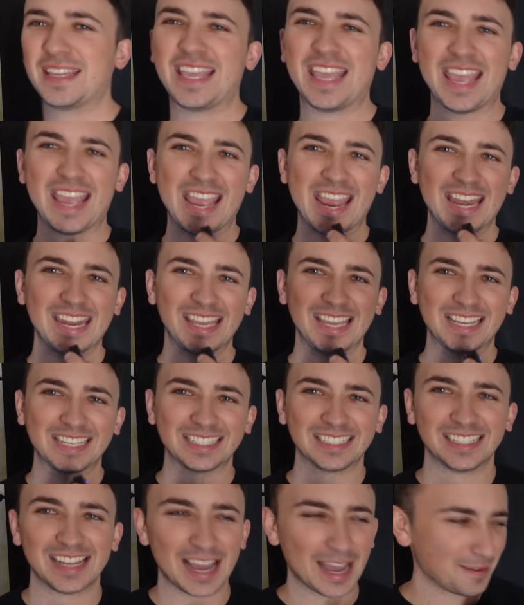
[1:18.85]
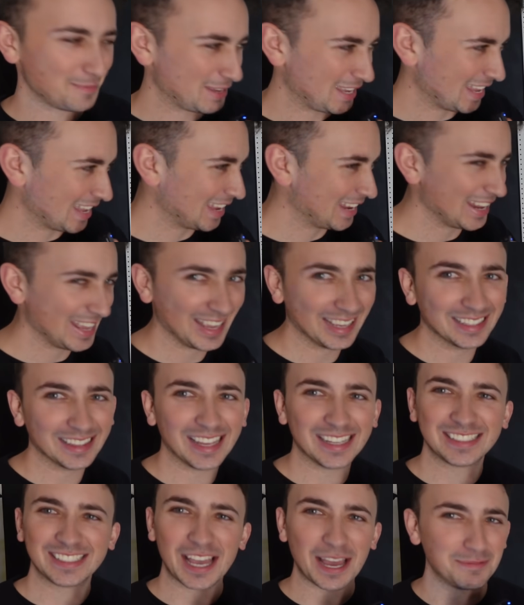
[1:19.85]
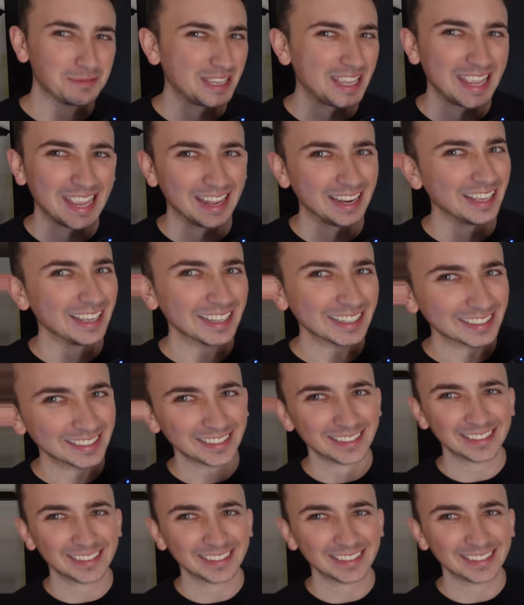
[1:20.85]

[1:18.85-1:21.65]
kidding. I'm kidding. That's I'm kidding.